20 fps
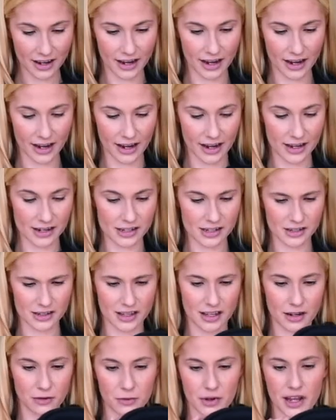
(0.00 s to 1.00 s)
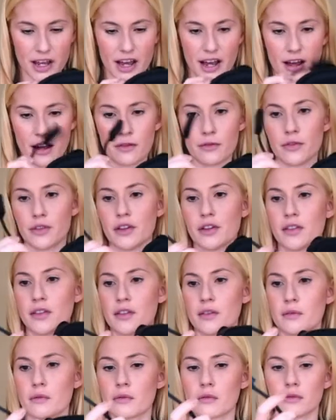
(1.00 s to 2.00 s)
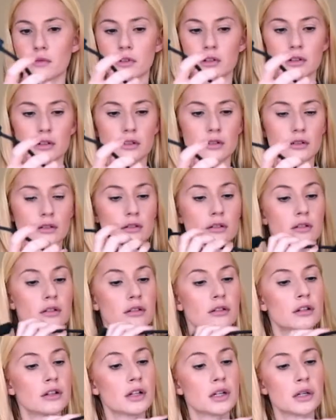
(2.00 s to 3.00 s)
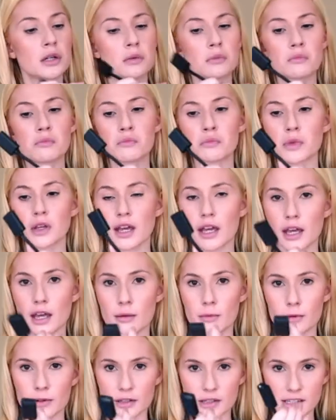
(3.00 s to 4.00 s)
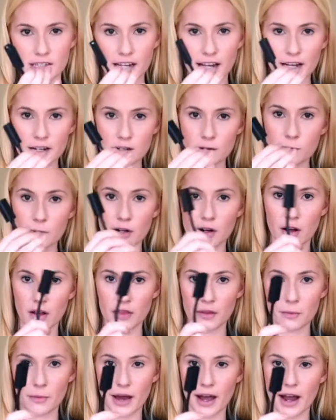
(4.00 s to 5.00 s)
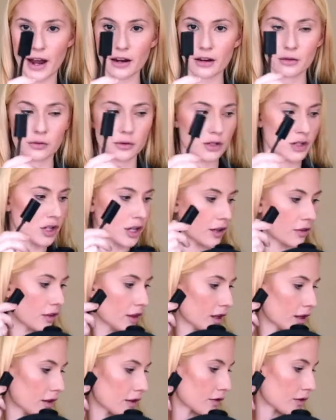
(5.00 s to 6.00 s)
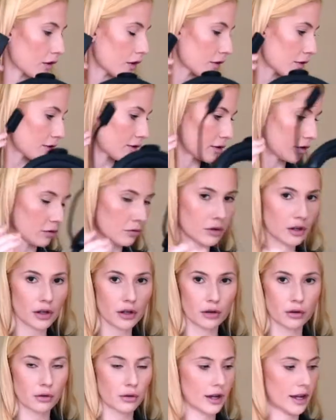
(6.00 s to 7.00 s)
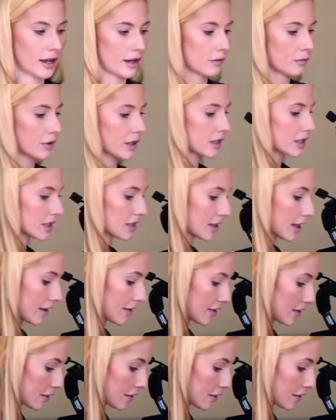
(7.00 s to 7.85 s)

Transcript: And then we have this little cable attachment on the back, which I think is also new, and we did get